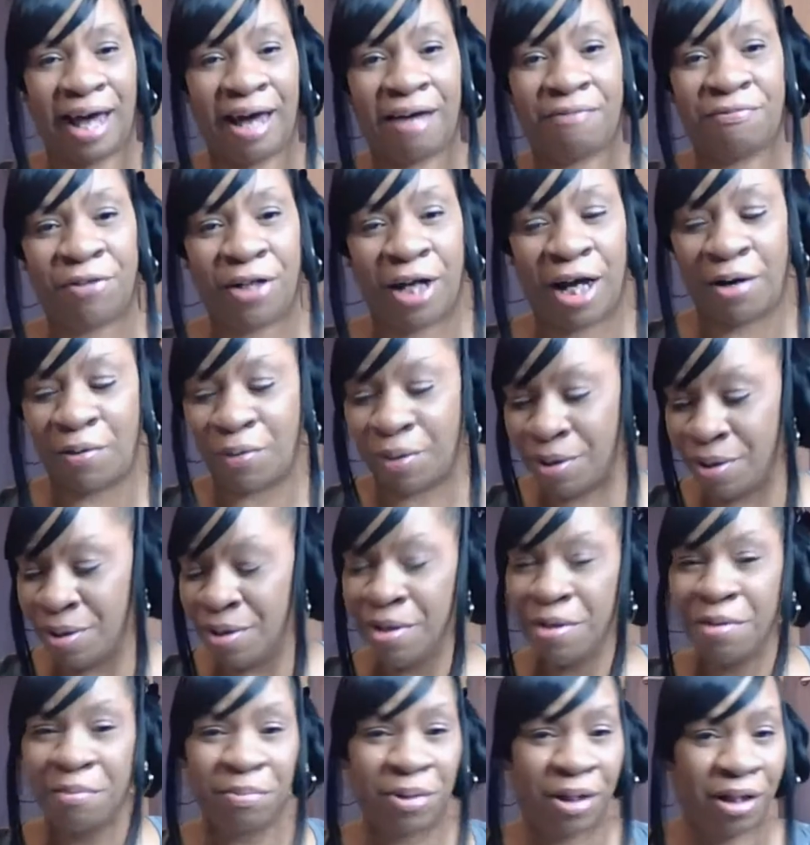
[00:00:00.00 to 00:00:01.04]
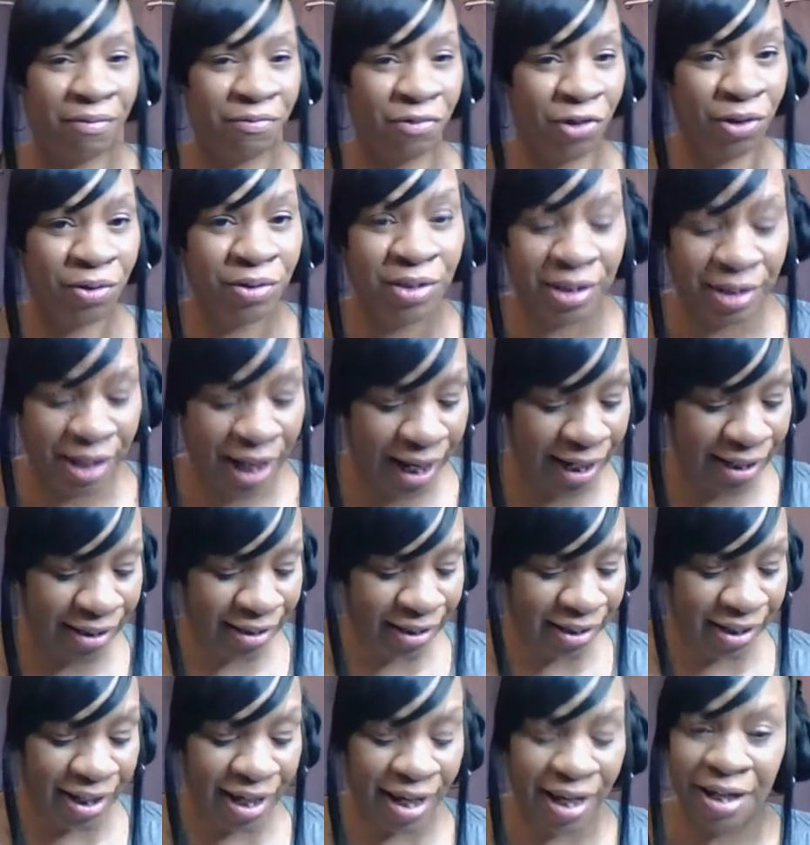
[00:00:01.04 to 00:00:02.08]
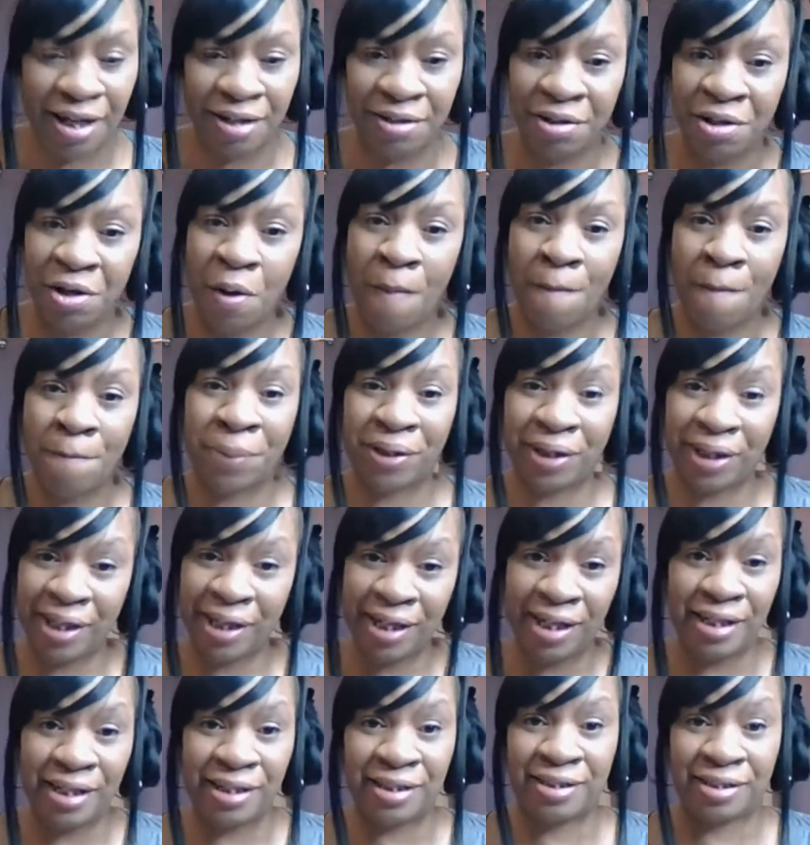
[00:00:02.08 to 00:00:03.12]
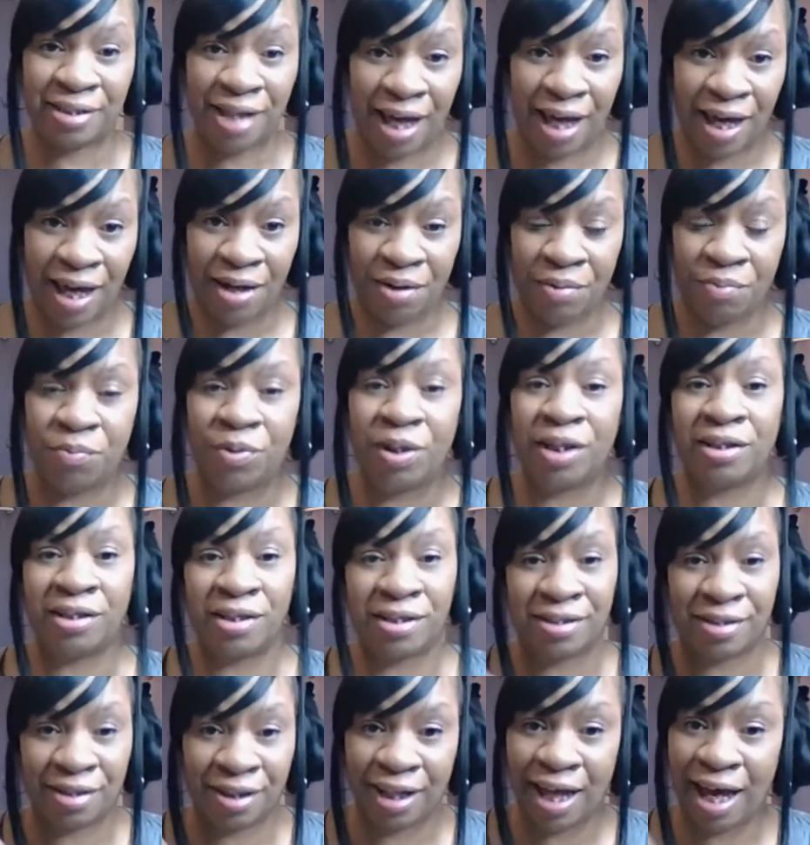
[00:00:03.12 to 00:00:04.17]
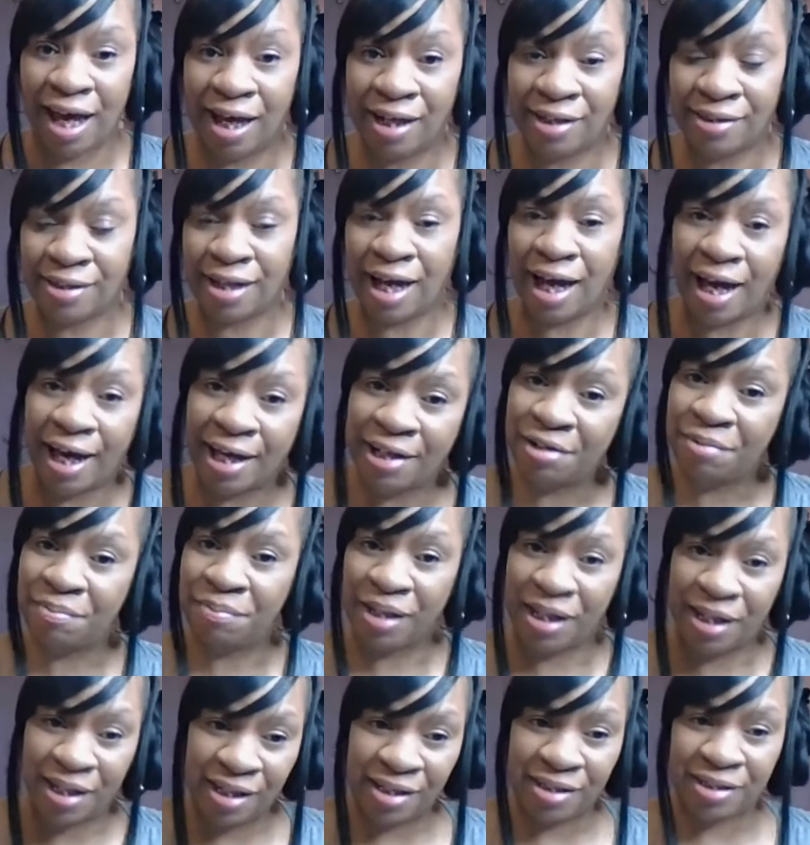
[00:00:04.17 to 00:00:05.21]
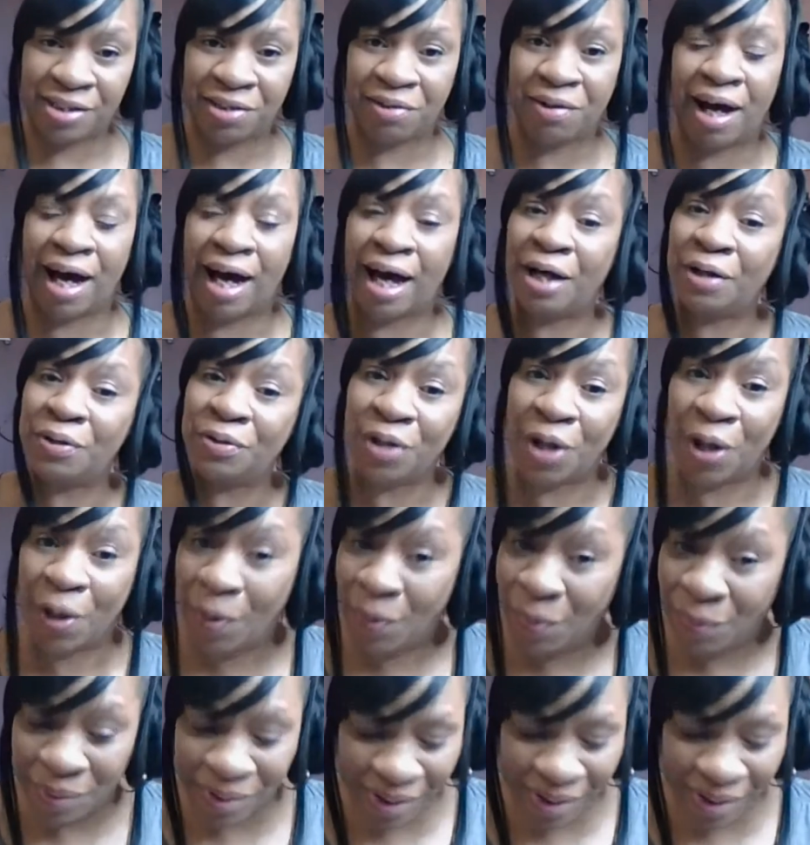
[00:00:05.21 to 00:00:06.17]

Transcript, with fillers: a half an hour, but if you stay to the end, please say what this last item is so I'll know.